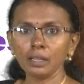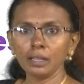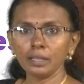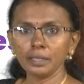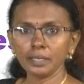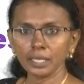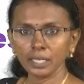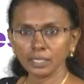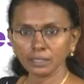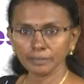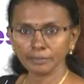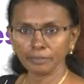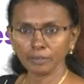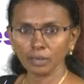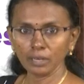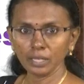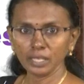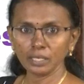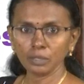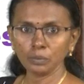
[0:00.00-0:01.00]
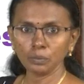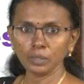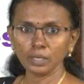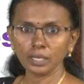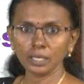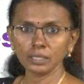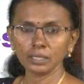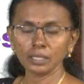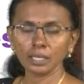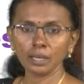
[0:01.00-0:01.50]
Read the following
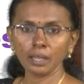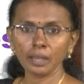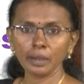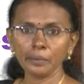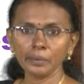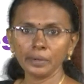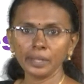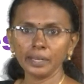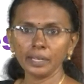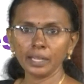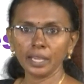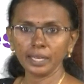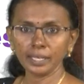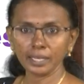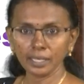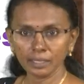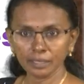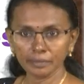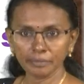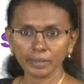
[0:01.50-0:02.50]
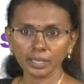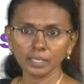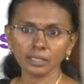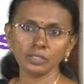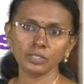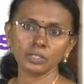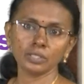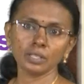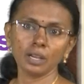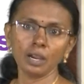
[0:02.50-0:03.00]
words aloud and identify the
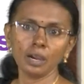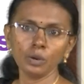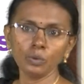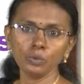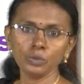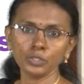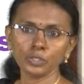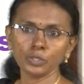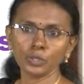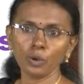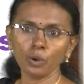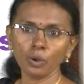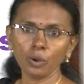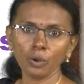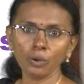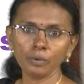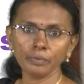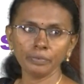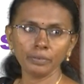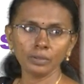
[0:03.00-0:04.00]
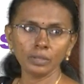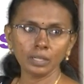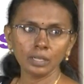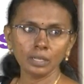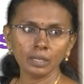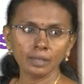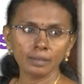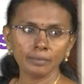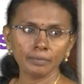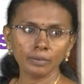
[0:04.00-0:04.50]
sounds of
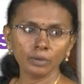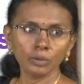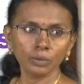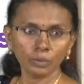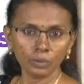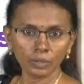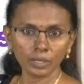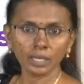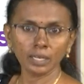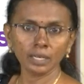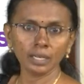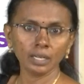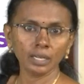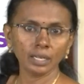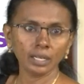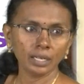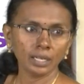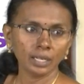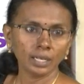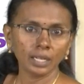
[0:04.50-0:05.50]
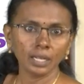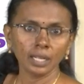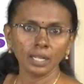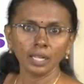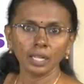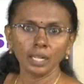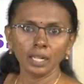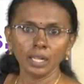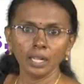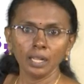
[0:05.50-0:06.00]
plural
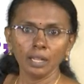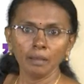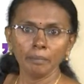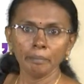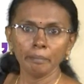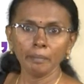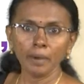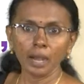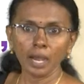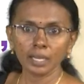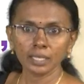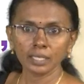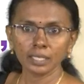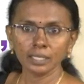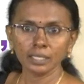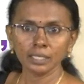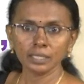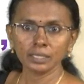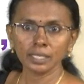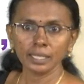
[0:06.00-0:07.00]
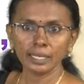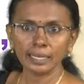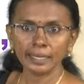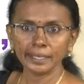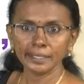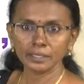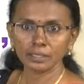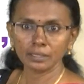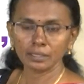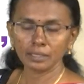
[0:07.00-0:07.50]
markers and list